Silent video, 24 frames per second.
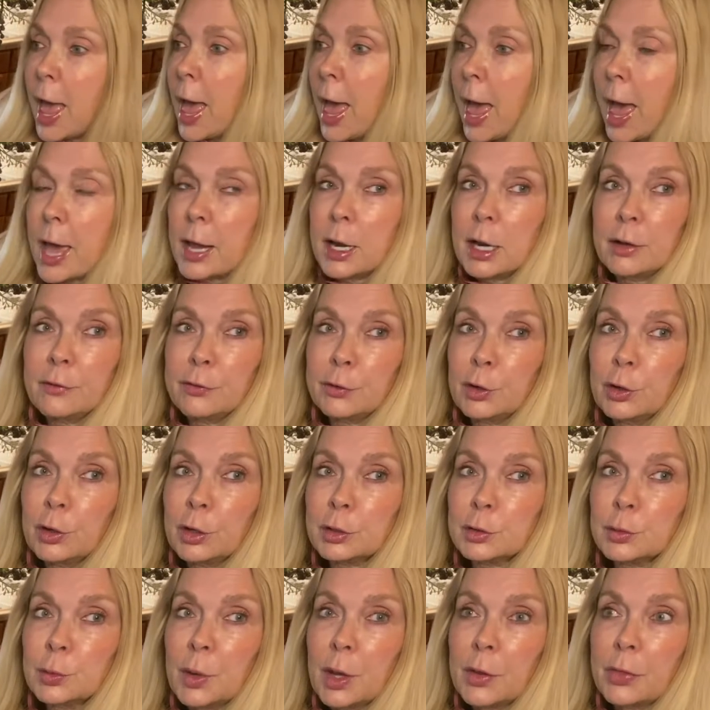and have
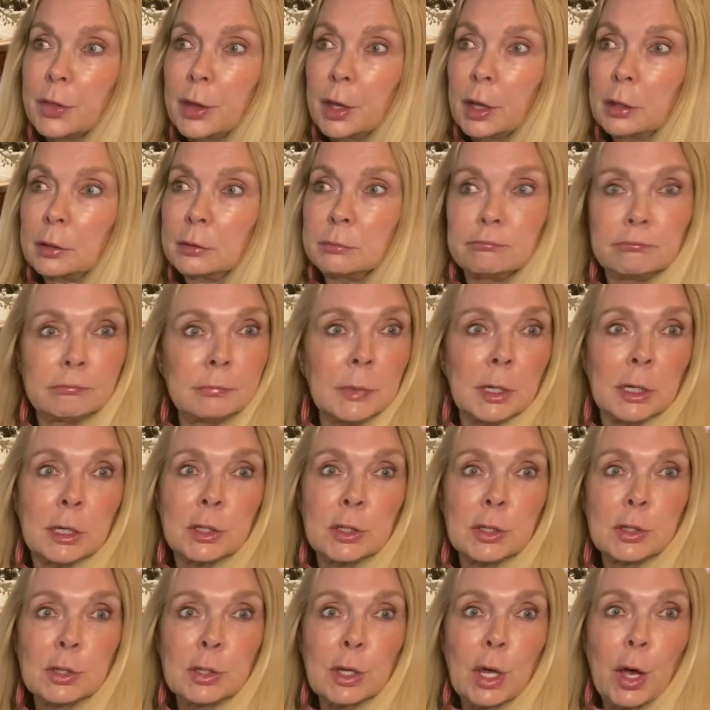cooked with it.
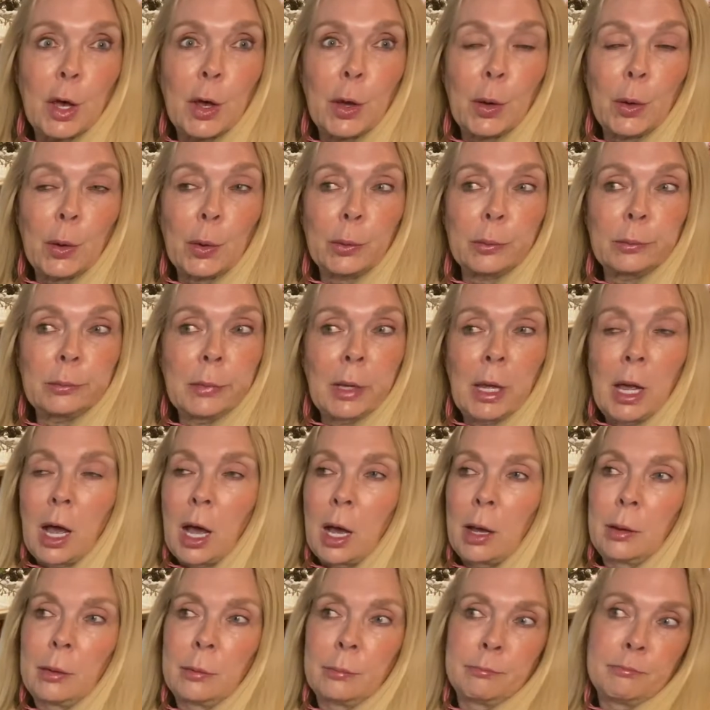So
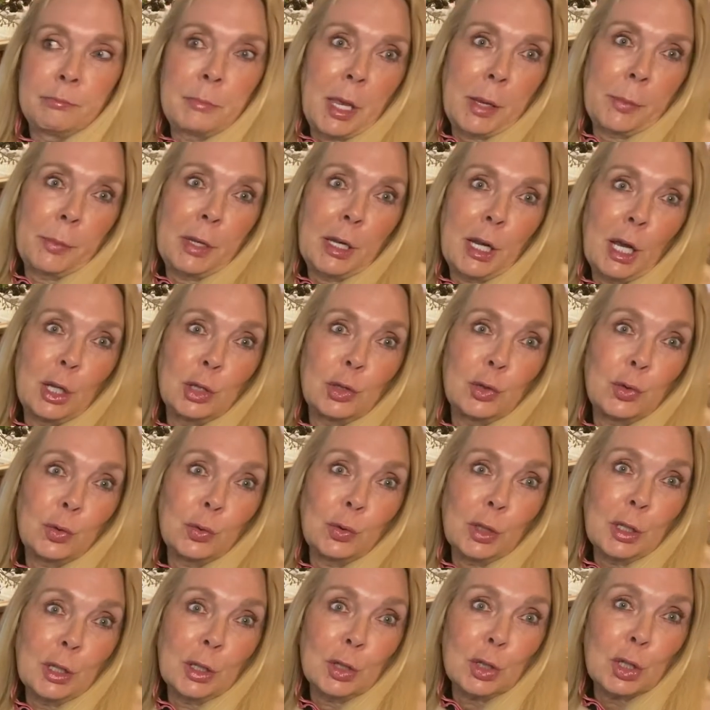maybe not
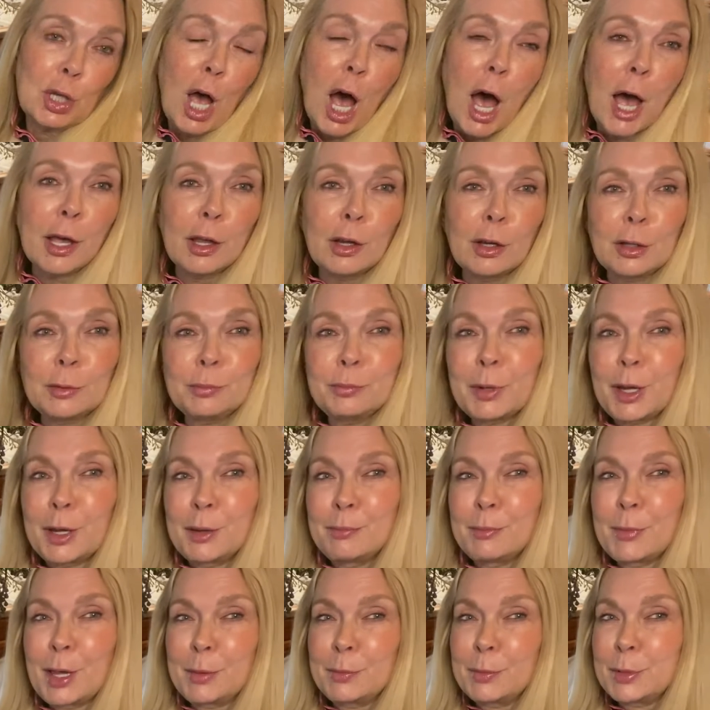Julia Child, but
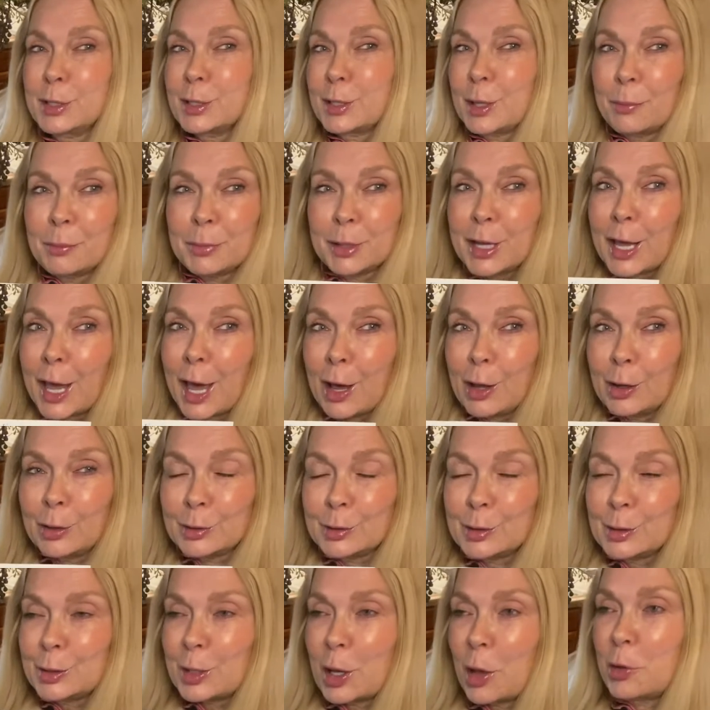maybe somebody
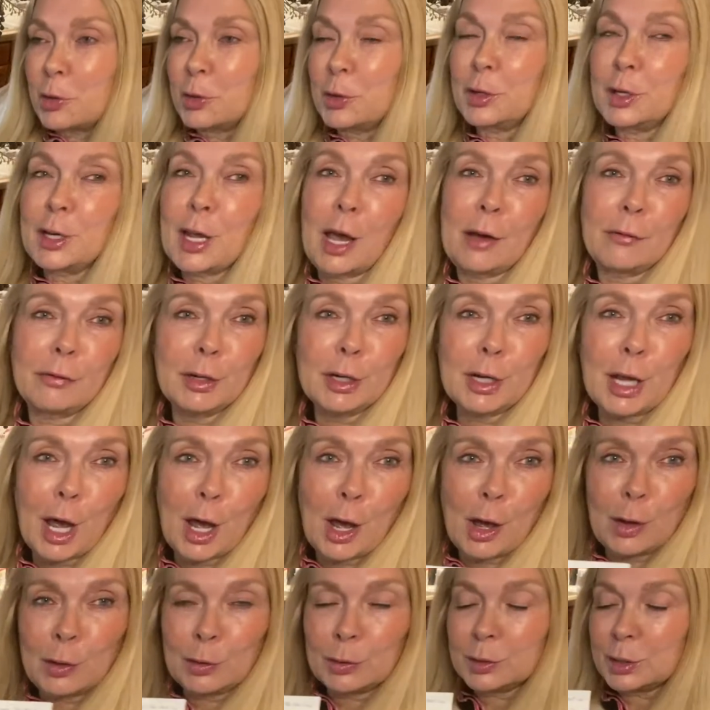else. So you never
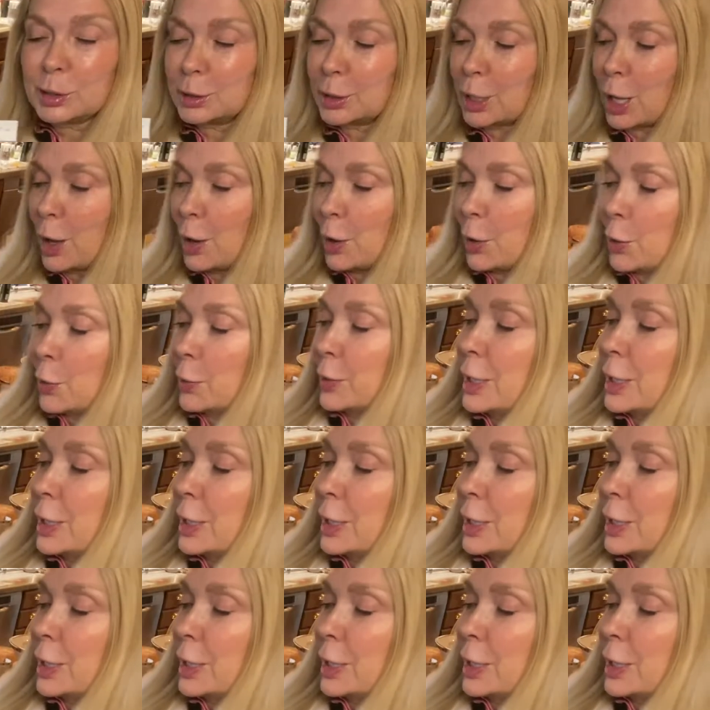know. So